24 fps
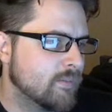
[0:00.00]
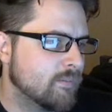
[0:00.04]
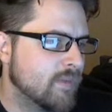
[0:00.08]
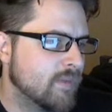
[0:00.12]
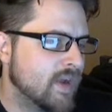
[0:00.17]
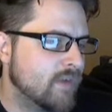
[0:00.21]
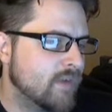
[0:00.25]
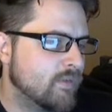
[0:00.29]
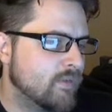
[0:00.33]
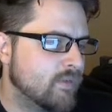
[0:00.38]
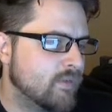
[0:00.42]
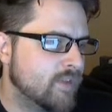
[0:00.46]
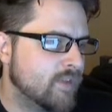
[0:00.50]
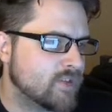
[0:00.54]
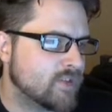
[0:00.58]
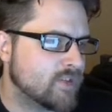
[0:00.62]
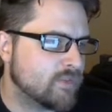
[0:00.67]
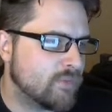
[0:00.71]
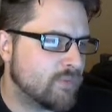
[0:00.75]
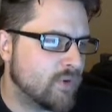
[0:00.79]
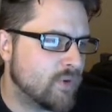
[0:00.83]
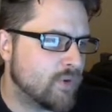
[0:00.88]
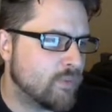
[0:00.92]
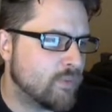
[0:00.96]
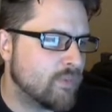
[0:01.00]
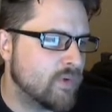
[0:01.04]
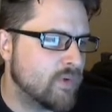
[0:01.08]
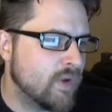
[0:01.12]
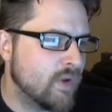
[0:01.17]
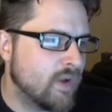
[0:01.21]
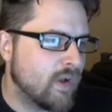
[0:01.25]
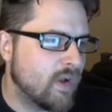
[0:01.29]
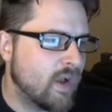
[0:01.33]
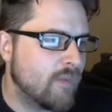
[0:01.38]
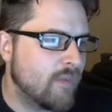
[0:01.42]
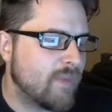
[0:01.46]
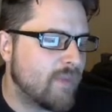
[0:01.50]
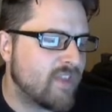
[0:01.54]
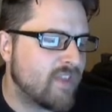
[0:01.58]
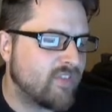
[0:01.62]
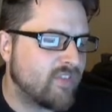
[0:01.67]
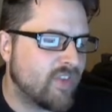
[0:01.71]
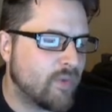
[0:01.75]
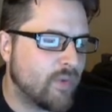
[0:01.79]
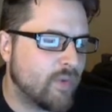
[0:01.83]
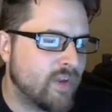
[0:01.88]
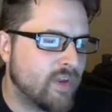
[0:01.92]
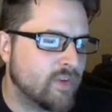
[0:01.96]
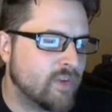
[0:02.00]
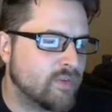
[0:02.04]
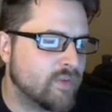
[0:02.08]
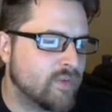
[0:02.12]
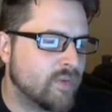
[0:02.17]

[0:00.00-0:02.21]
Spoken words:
my reflection probe, basically what you're